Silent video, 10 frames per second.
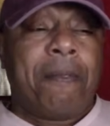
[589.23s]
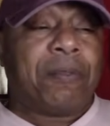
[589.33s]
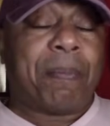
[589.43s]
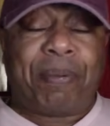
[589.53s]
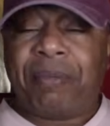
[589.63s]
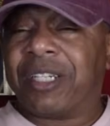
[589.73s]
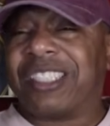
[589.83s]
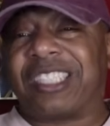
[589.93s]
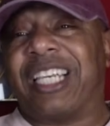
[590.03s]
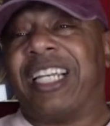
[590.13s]
the people that
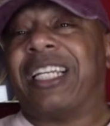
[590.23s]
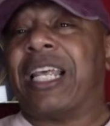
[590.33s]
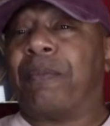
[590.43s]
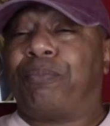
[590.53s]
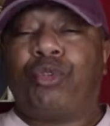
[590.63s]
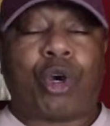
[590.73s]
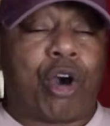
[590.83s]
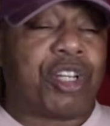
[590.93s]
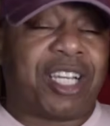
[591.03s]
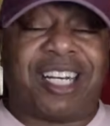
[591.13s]
seen it, they didn't
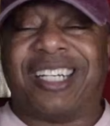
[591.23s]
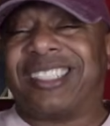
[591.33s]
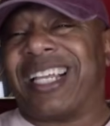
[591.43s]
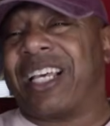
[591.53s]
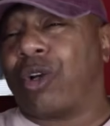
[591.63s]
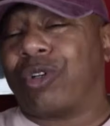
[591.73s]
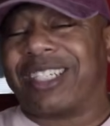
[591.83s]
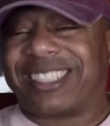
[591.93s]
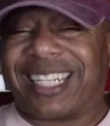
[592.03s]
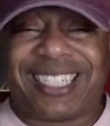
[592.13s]
draw the guns down on
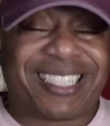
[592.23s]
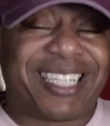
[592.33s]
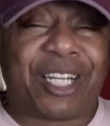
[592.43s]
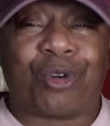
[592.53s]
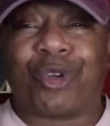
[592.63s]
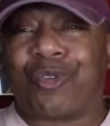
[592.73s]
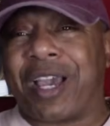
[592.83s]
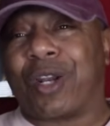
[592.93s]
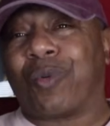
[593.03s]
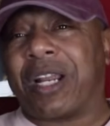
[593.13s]
us, telling us to get on the
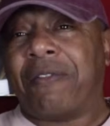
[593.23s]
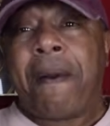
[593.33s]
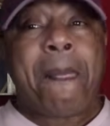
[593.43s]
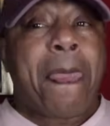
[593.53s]
ground or whatever.